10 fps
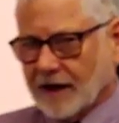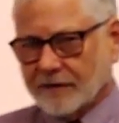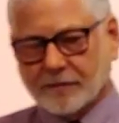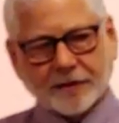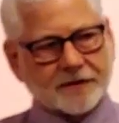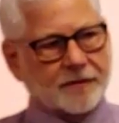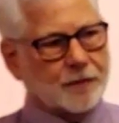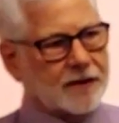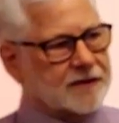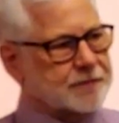Government puts them
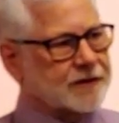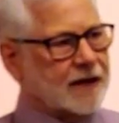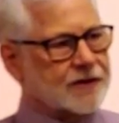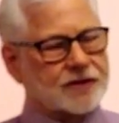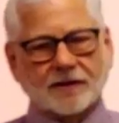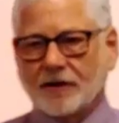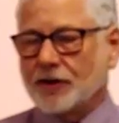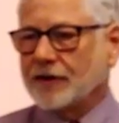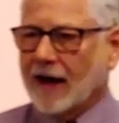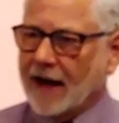in witness protection.
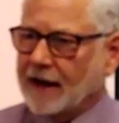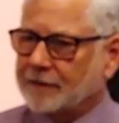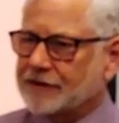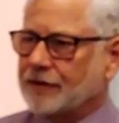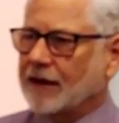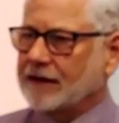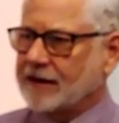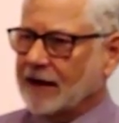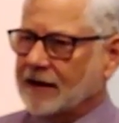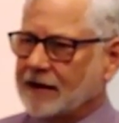New names, new
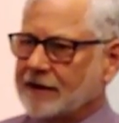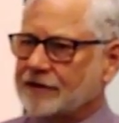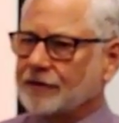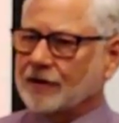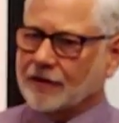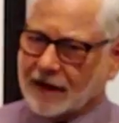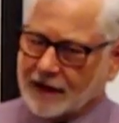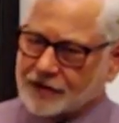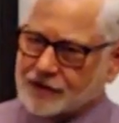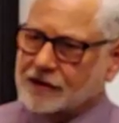identities, new
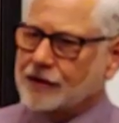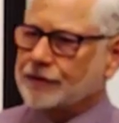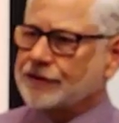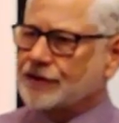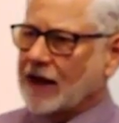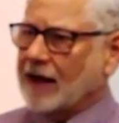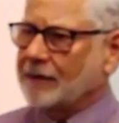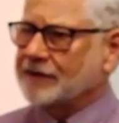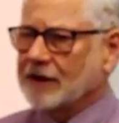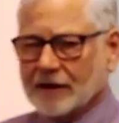location, new
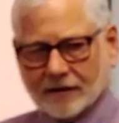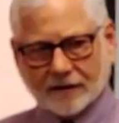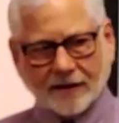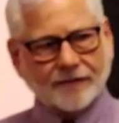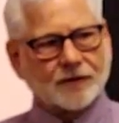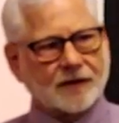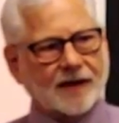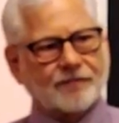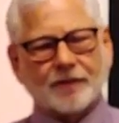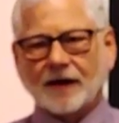jobs. Leave your
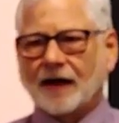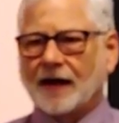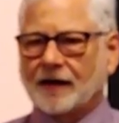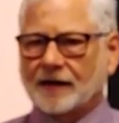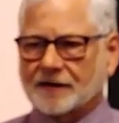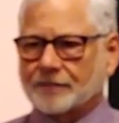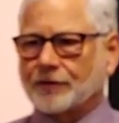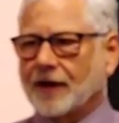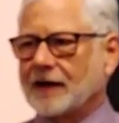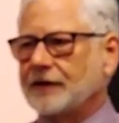life behind. It's a
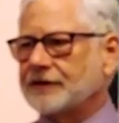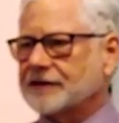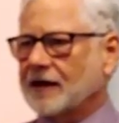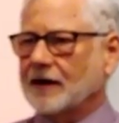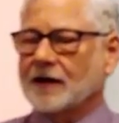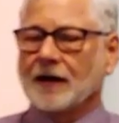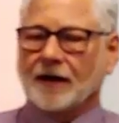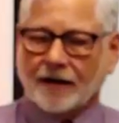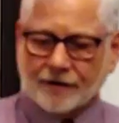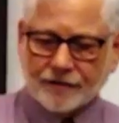brand new start.
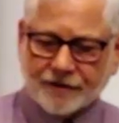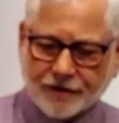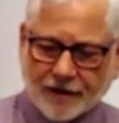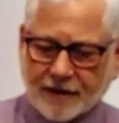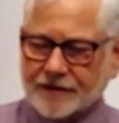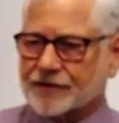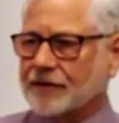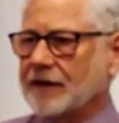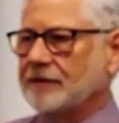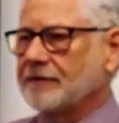Here is your
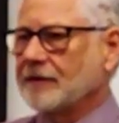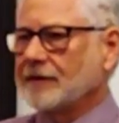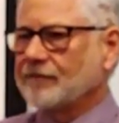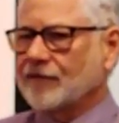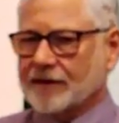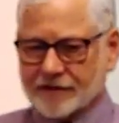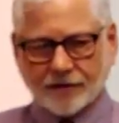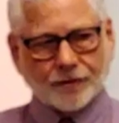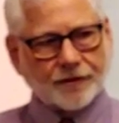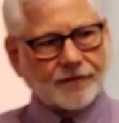history. This
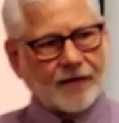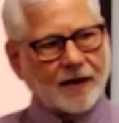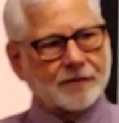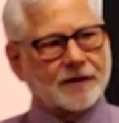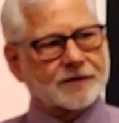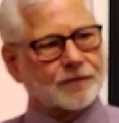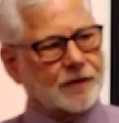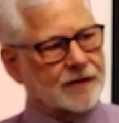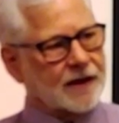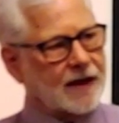is who your family is and
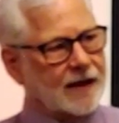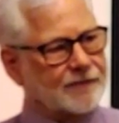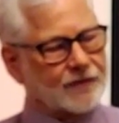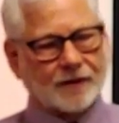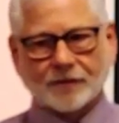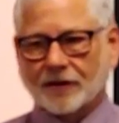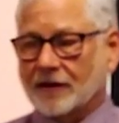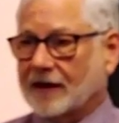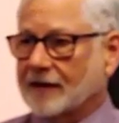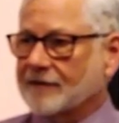where they came from. Good
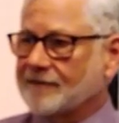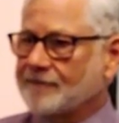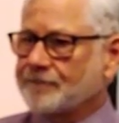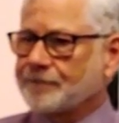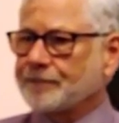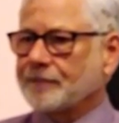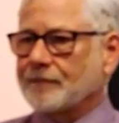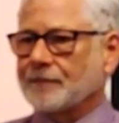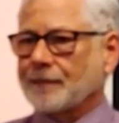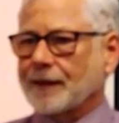luck.
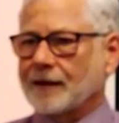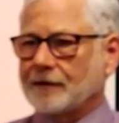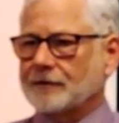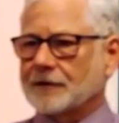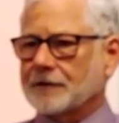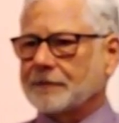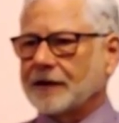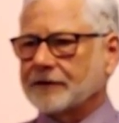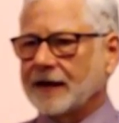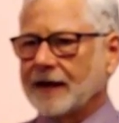You learn
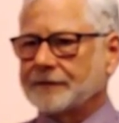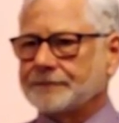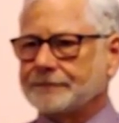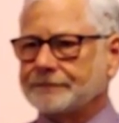about that.